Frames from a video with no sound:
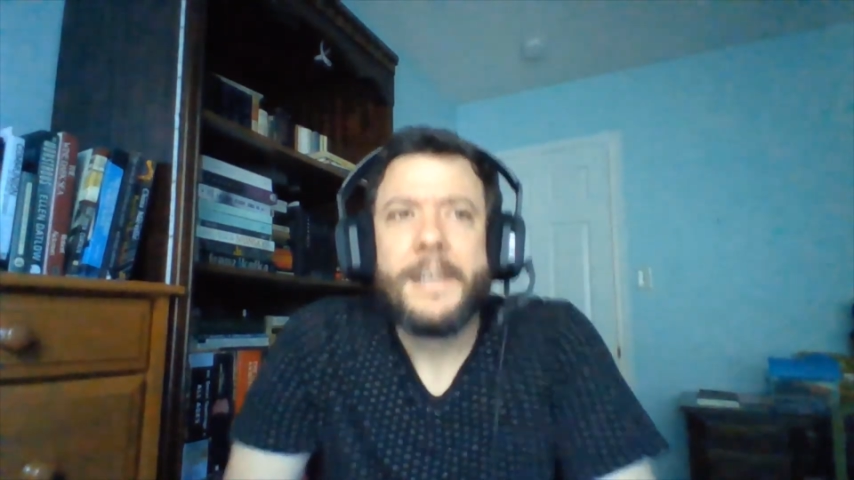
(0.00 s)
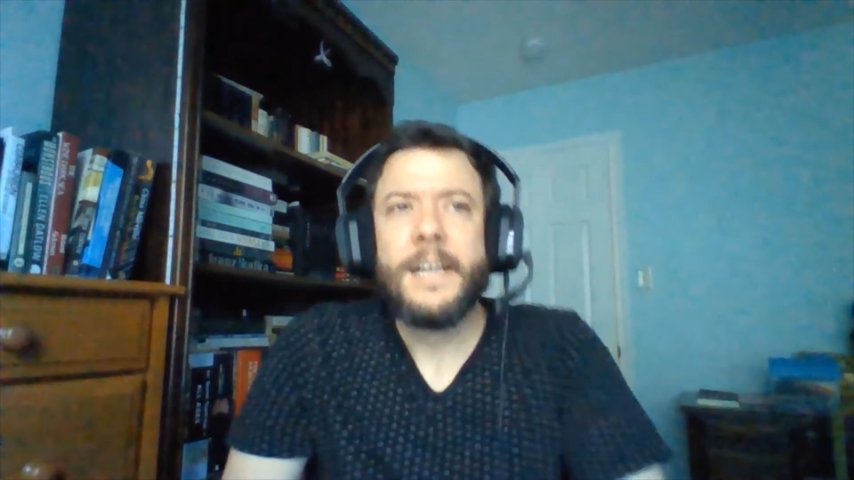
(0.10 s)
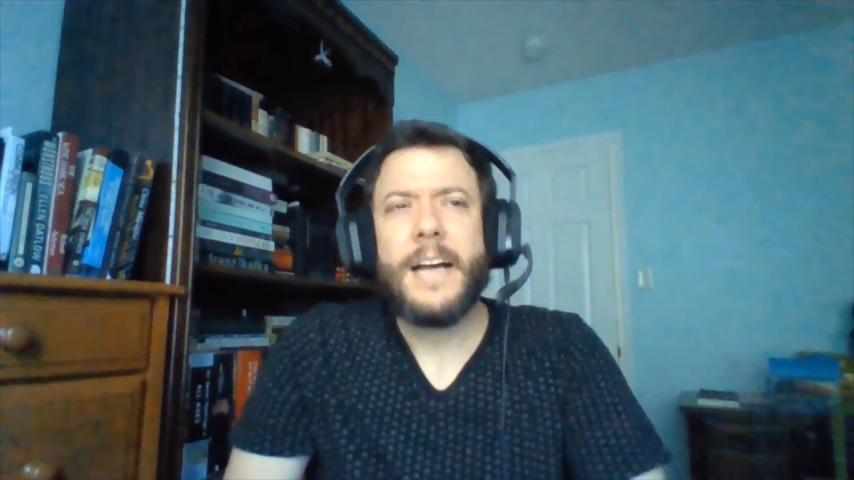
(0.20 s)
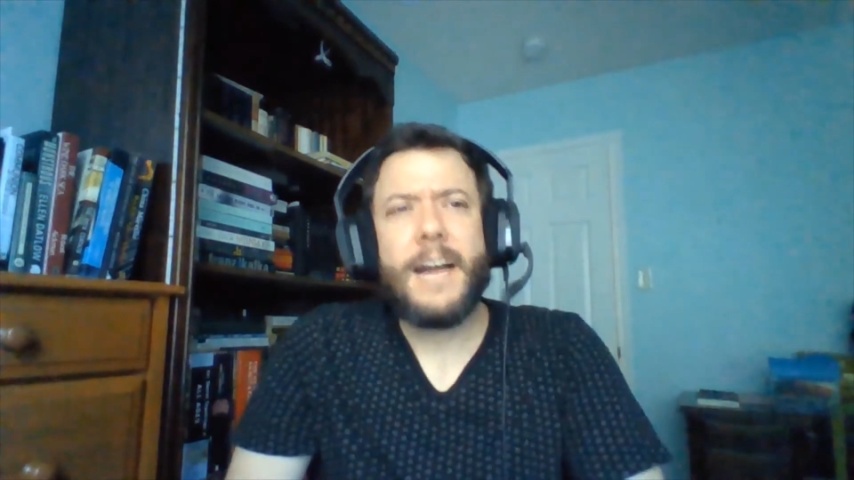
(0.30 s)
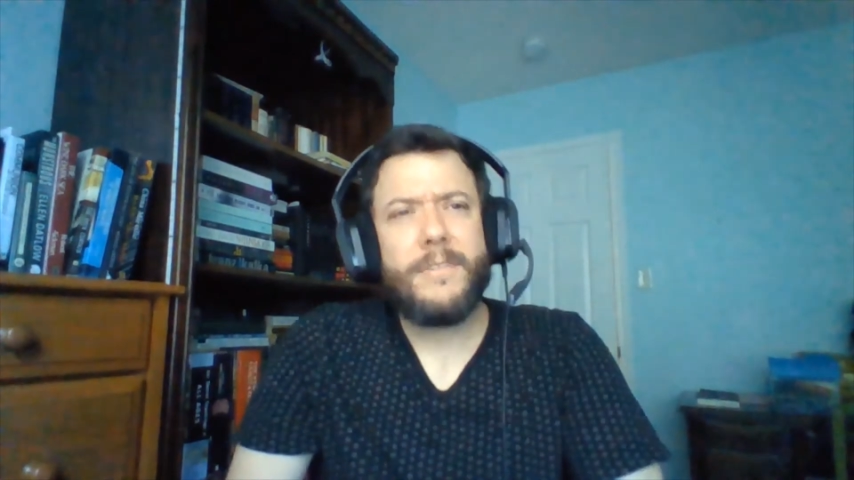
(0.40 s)

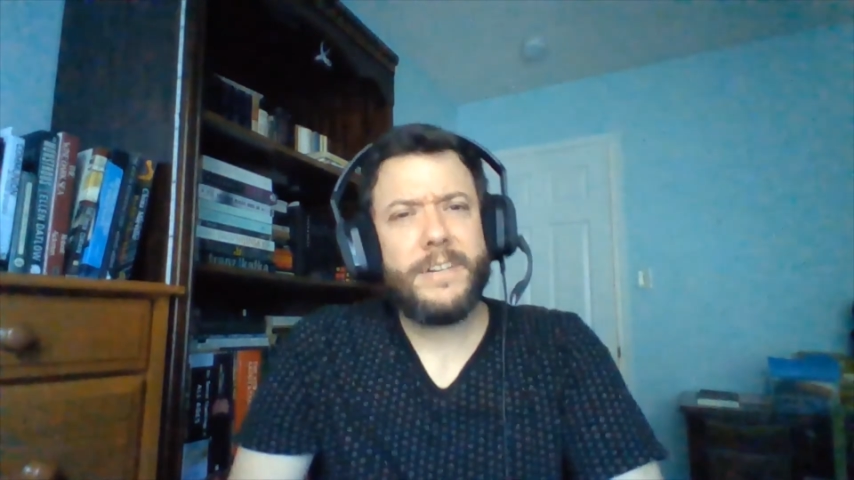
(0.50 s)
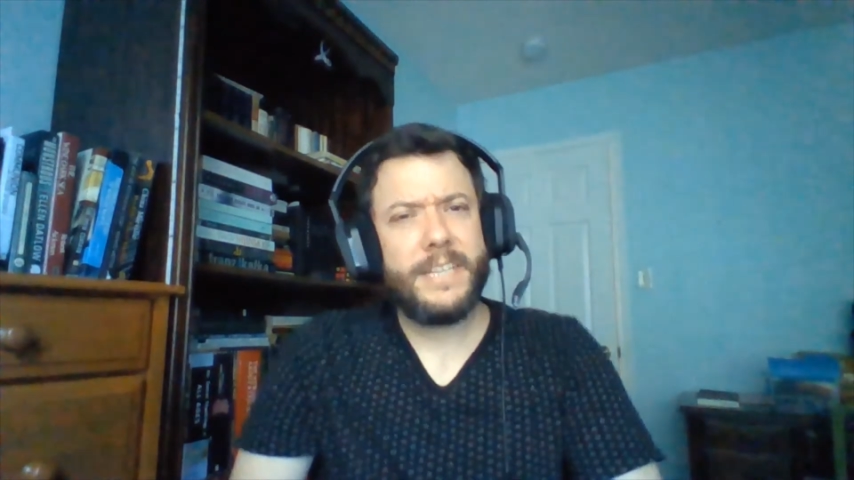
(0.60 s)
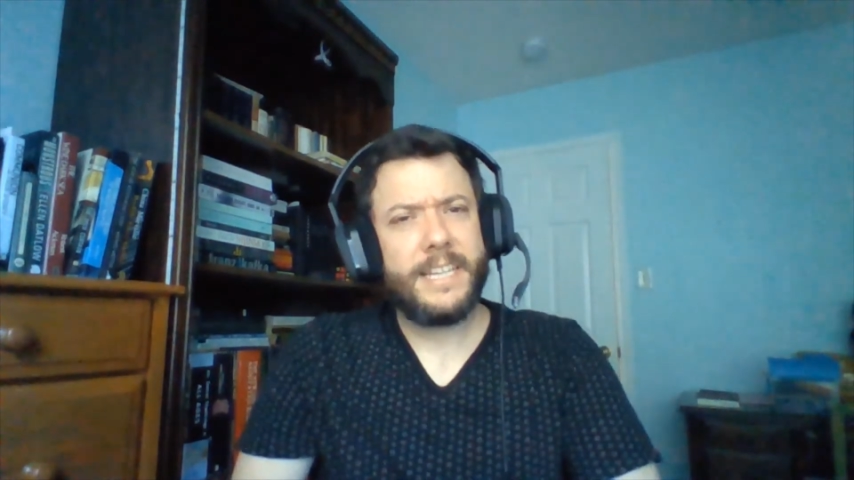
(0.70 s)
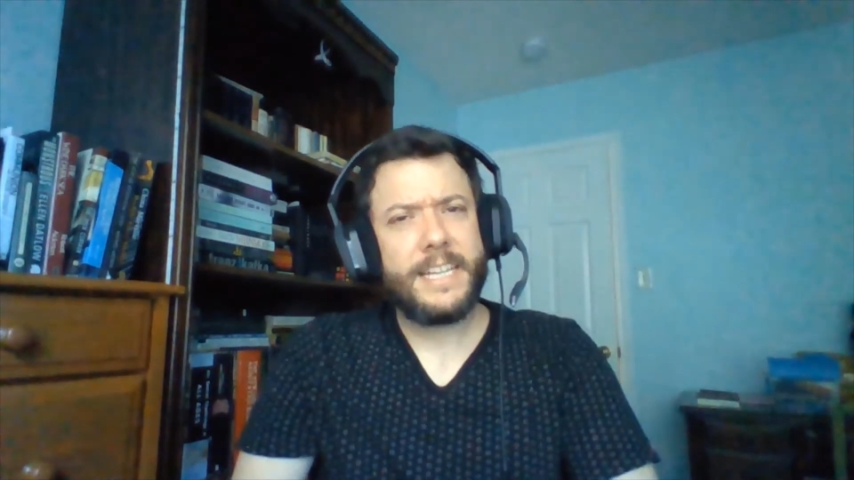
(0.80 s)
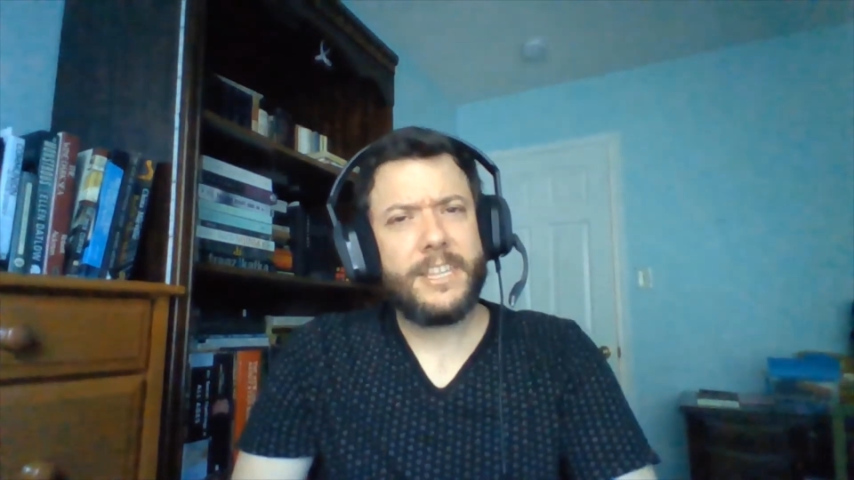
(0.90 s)
I
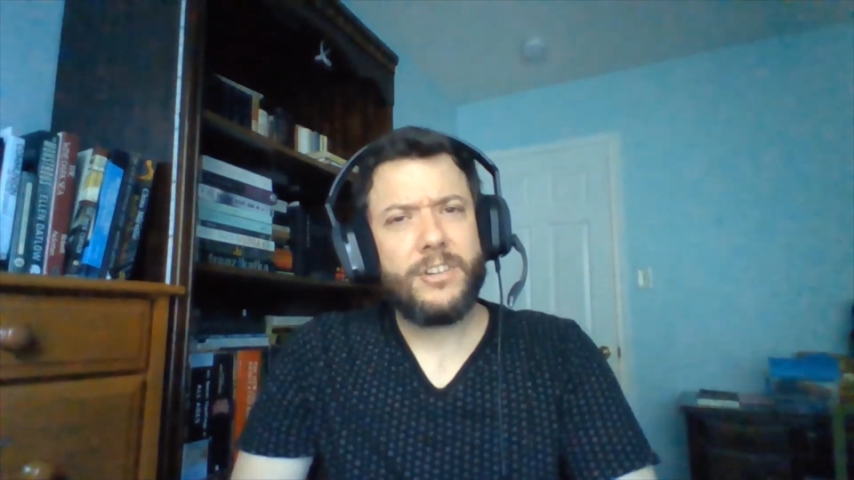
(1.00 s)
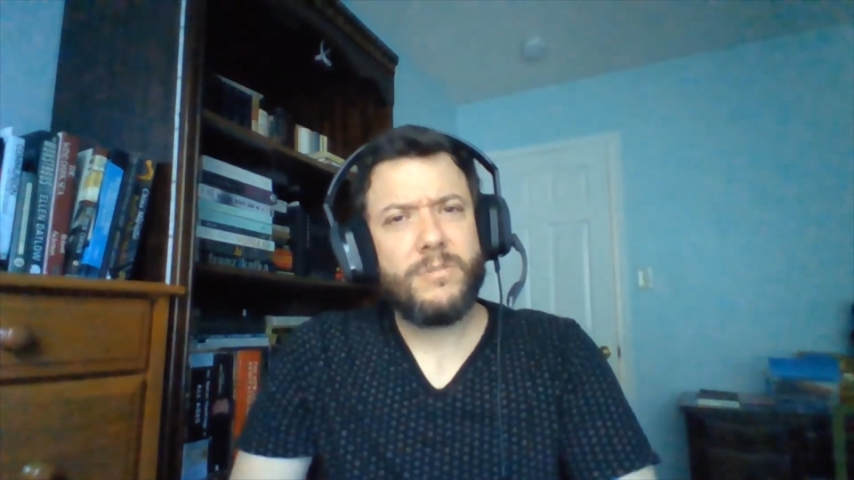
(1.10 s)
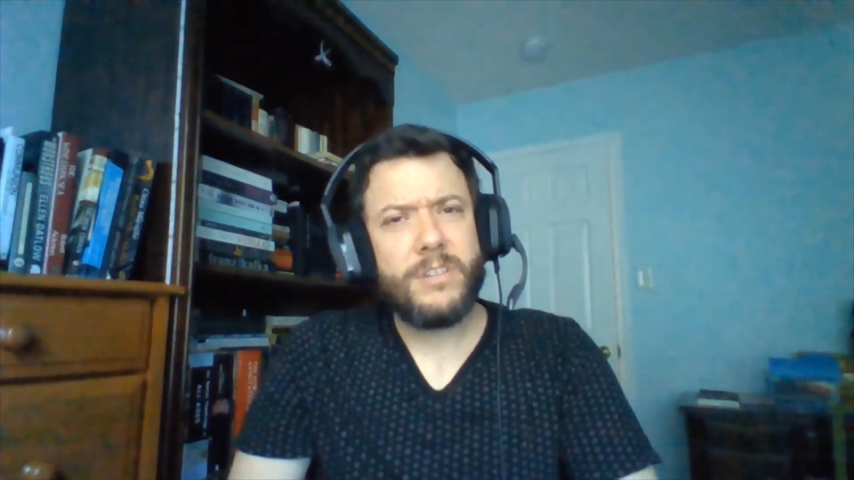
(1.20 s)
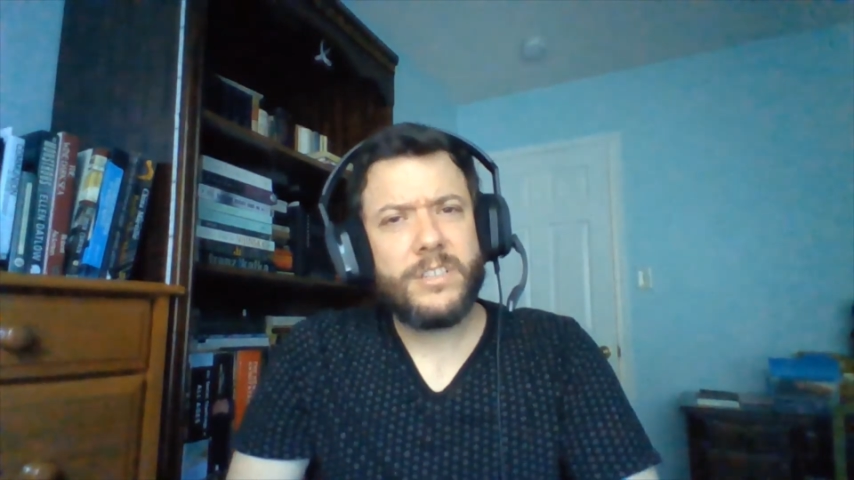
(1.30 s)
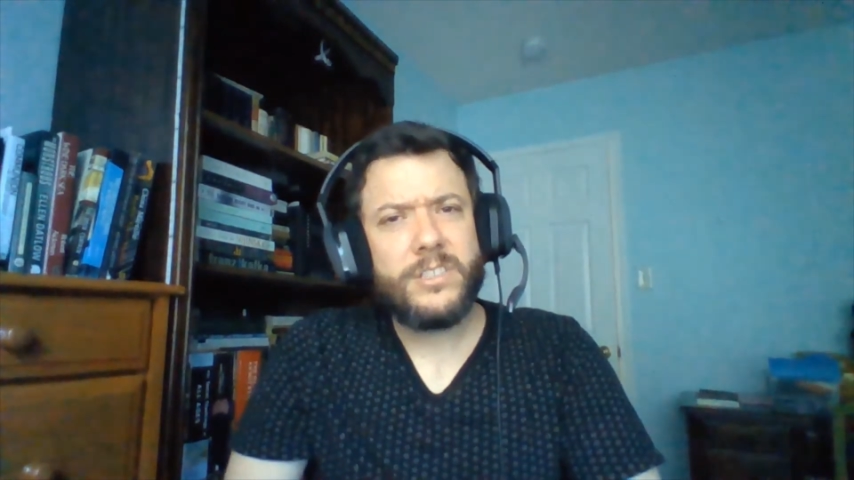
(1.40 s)
really like the
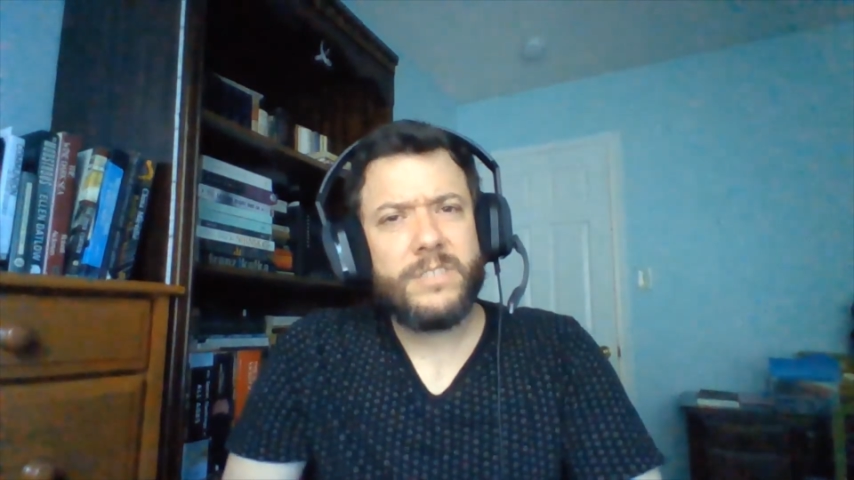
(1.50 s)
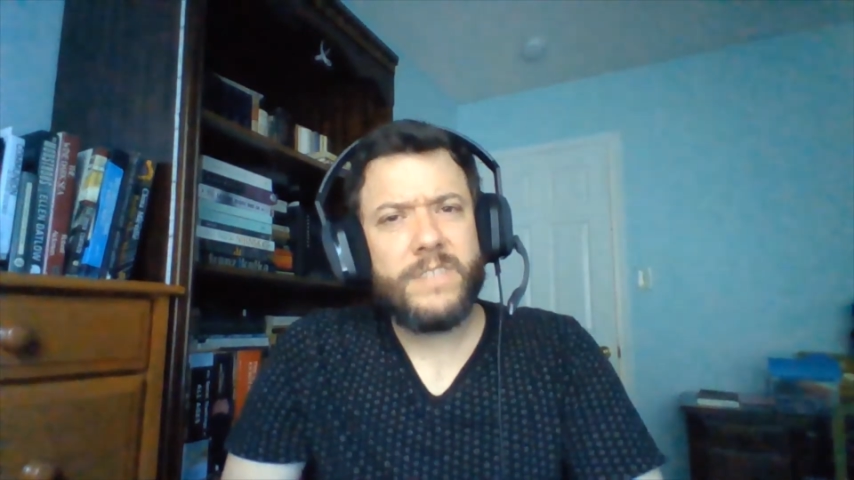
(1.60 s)
nuance